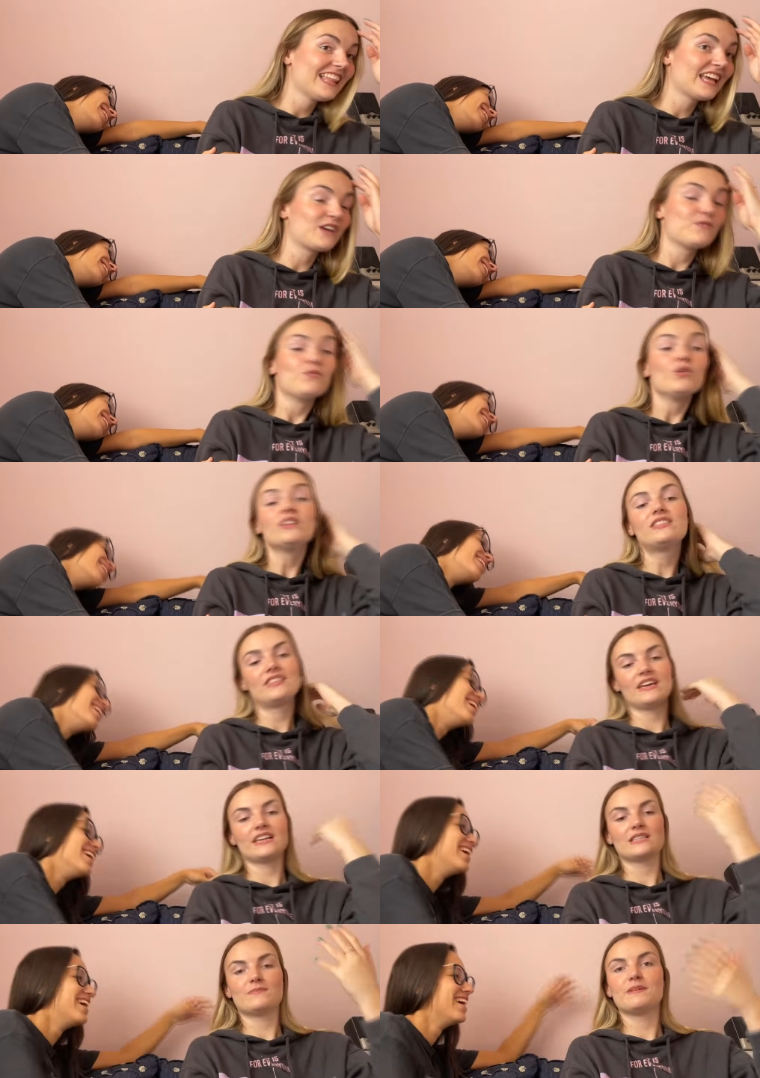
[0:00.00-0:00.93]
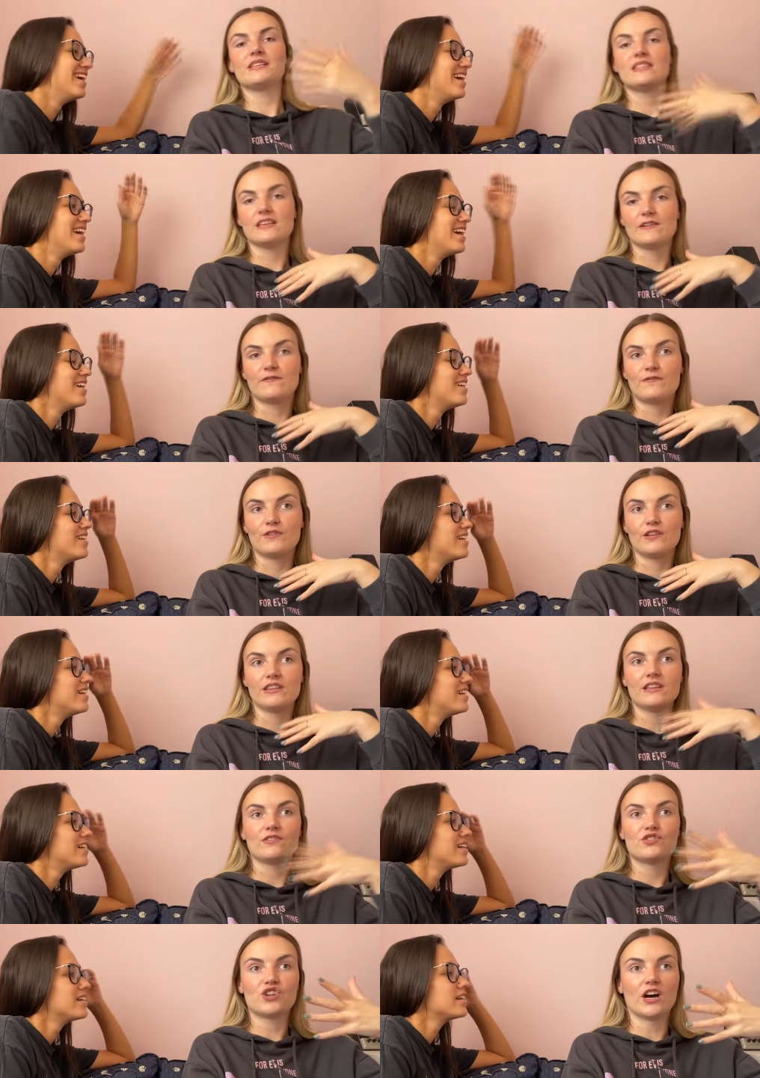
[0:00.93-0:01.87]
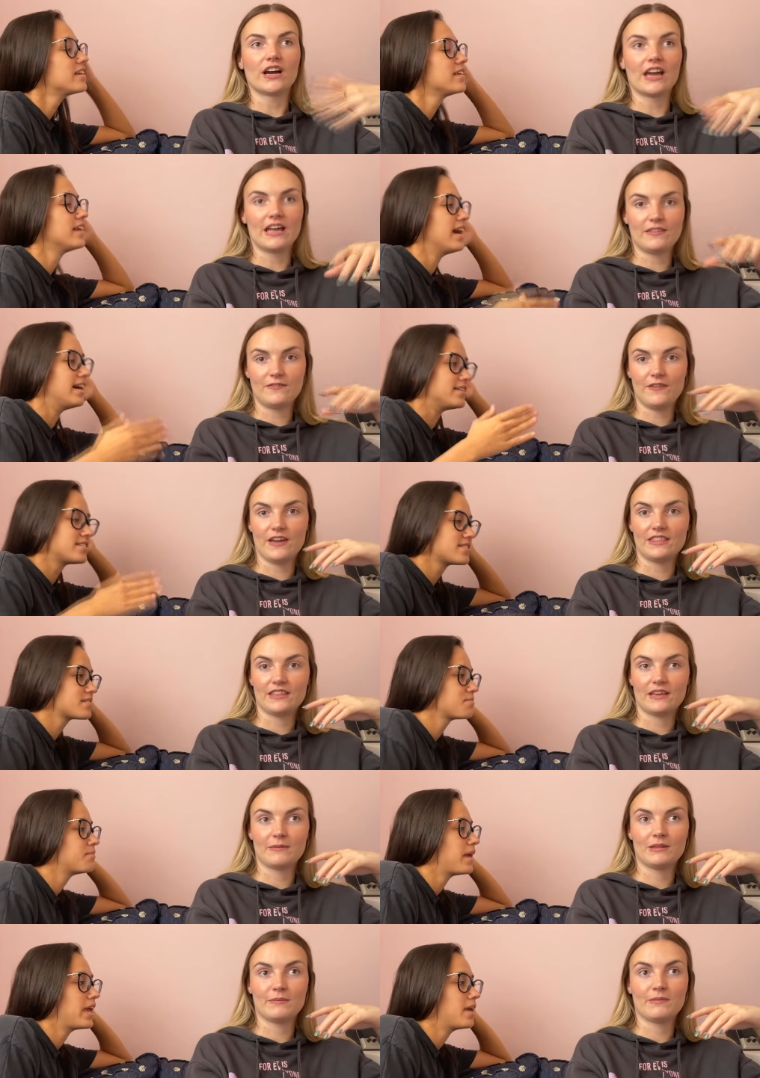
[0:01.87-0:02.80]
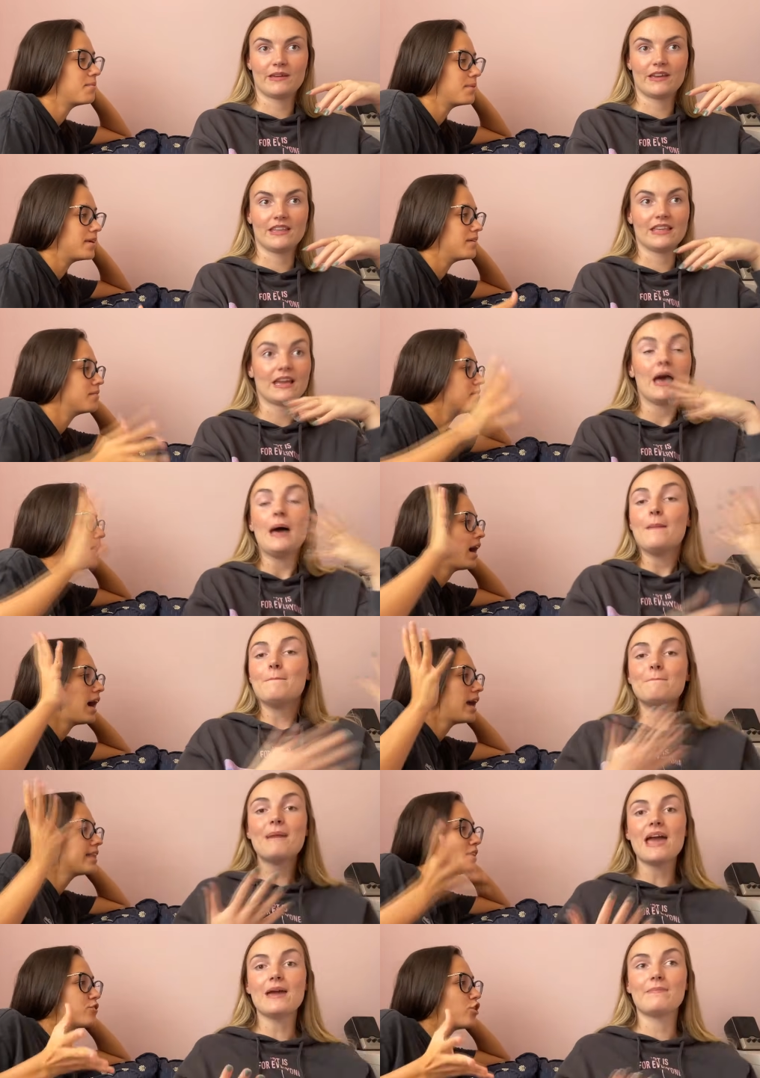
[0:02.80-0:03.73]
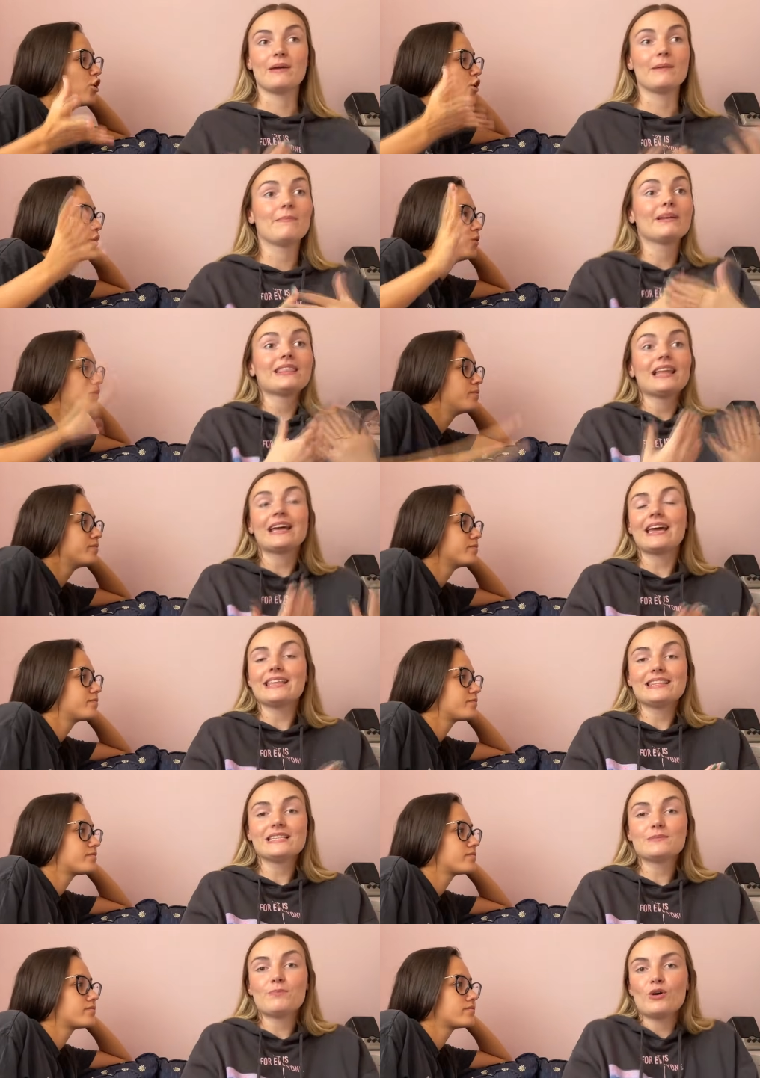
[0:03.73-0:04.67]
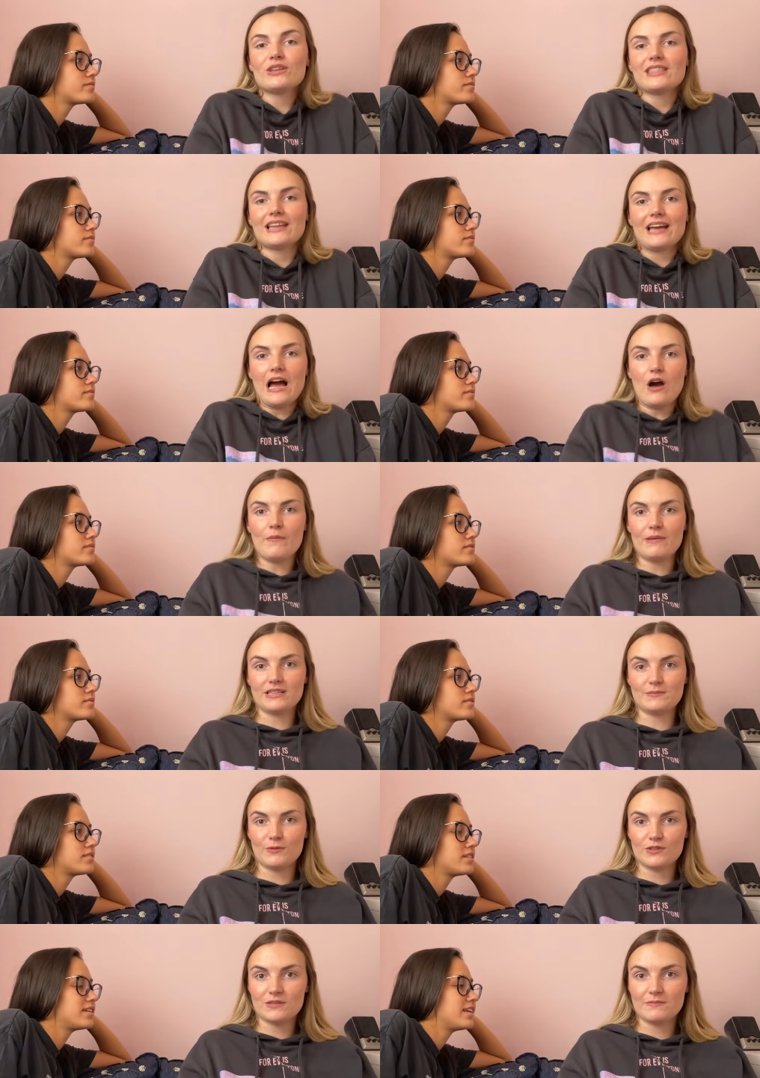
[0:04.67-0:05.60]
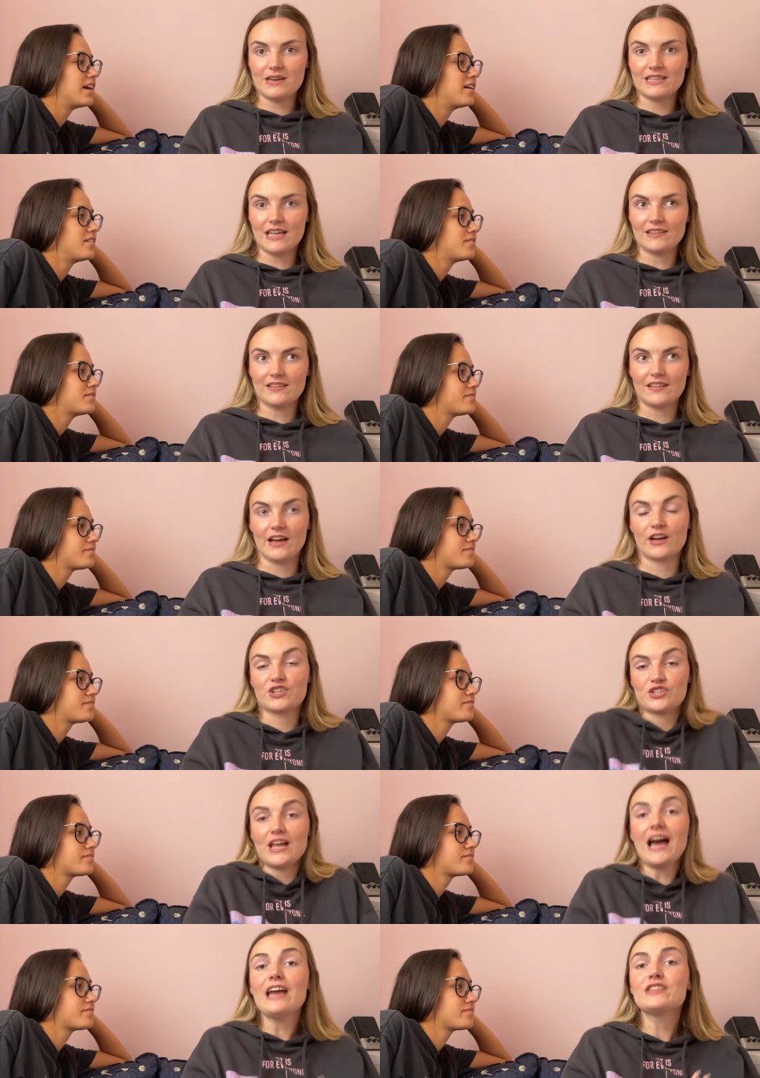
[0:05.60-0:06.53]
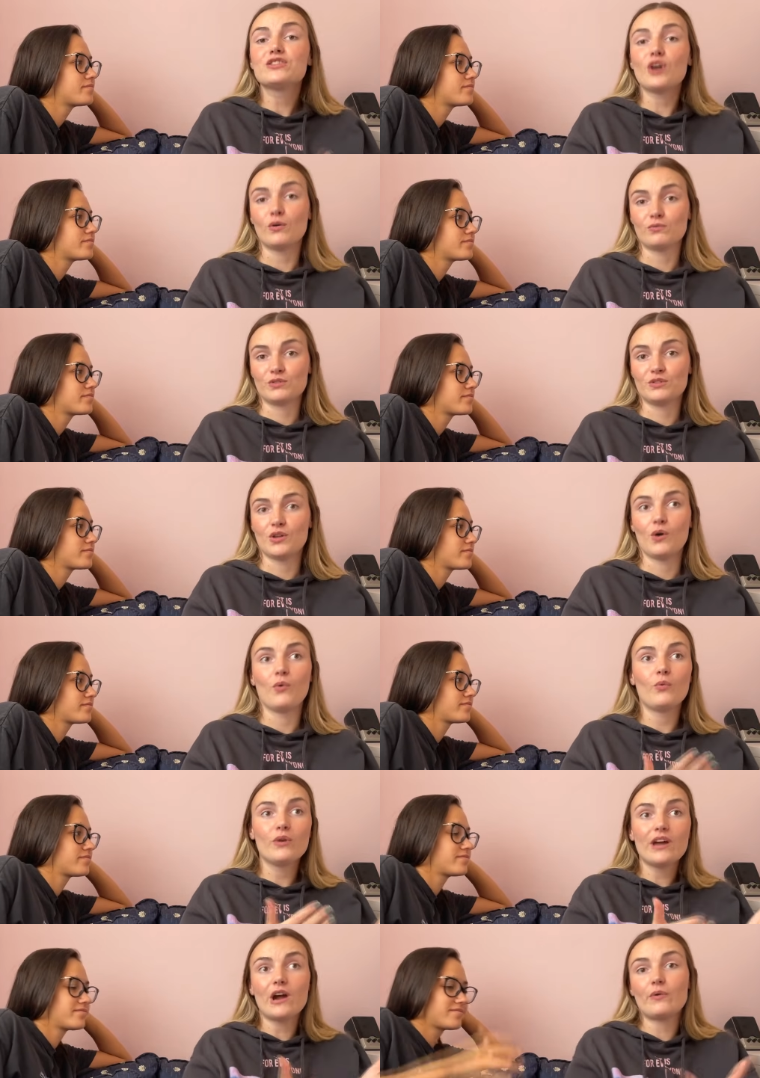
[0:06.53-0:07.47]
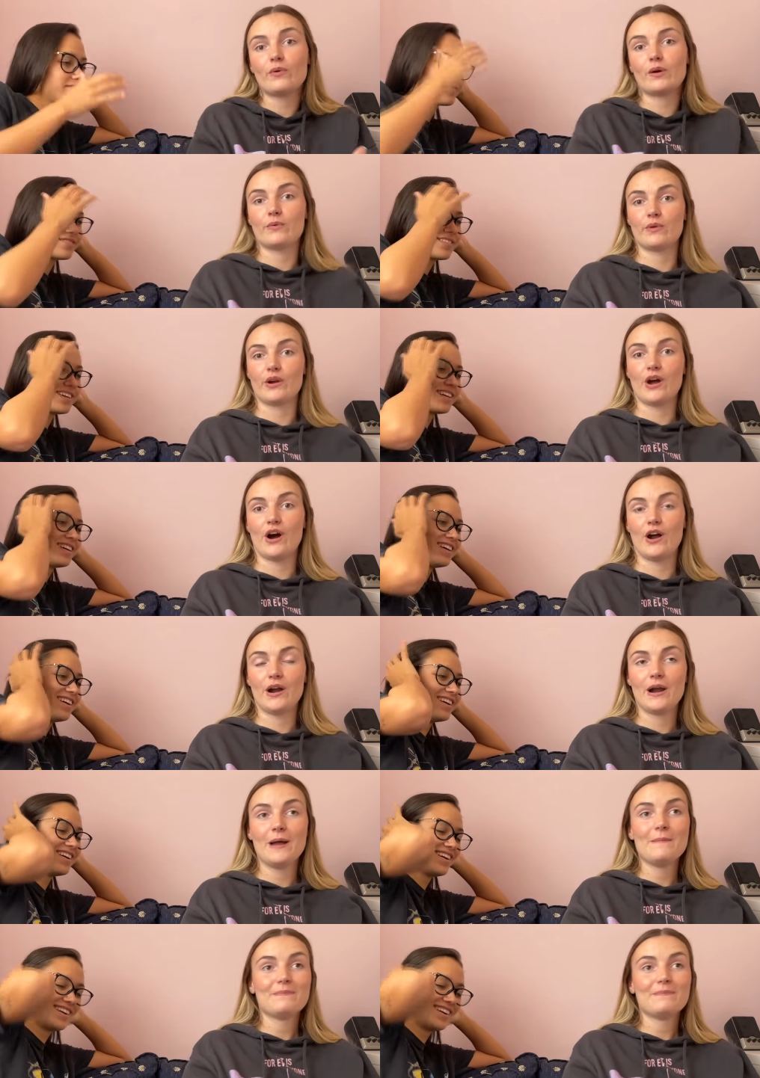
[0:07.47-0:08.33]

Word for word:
Speaker 1: like, would things be different if Chuck had yes, faced him maybe. at the beginning? I maybe. But like at this point, like how am I supposed to yeah. make that deduction? I don't know. We are where we are,